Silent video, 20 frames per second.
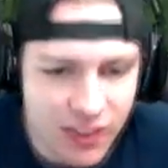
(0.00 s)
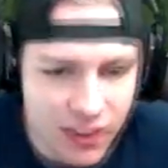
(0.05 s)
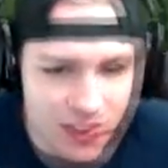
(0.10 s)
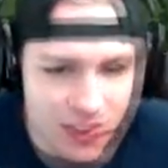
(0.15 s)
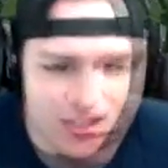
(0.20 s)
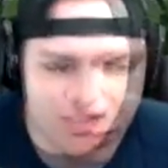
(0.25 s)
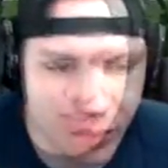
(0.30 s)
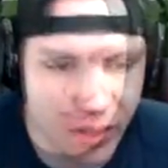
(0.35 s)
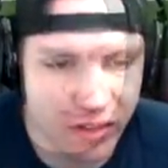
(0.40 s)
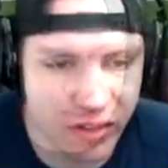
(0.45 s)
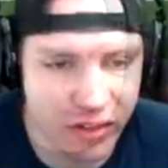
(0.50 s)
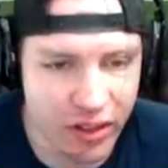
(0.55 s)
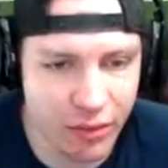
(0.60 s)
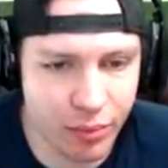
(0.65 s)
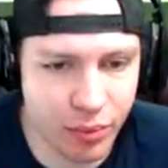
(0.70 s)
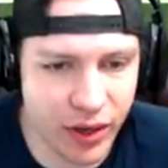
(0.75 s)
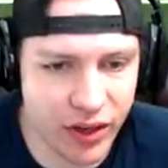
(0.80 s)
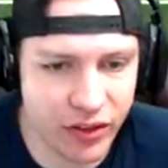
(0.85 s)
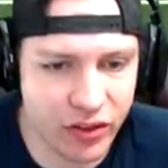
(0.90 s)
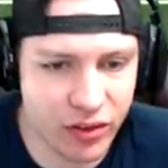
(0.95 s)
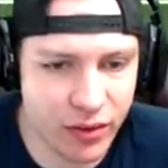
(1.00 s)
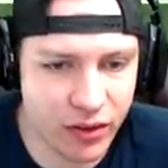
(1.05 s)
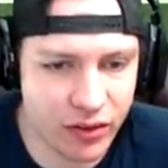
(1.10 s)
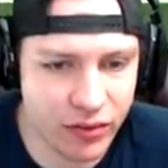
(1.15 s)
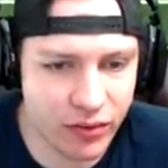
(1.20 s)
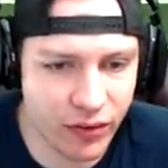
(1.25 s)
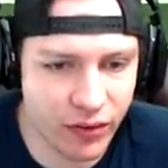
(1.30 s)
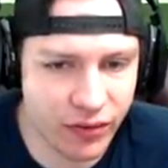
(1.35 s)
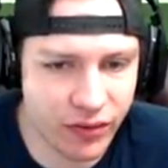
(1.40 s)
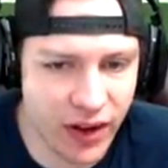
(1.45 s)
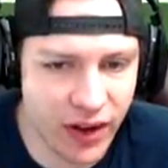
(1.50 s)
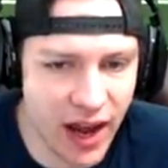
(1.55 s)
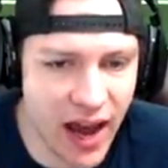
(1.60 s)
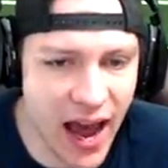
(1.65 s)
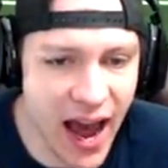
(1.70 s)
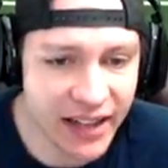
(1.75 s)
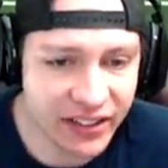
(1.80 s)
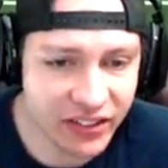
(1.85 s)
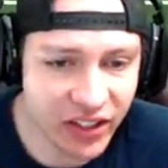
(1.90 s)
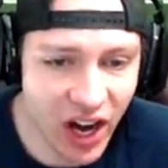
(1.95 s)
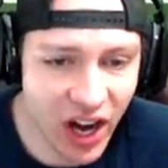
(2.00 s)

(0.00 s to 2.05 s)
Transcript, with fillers: Wynn's gonna play too much of a factor.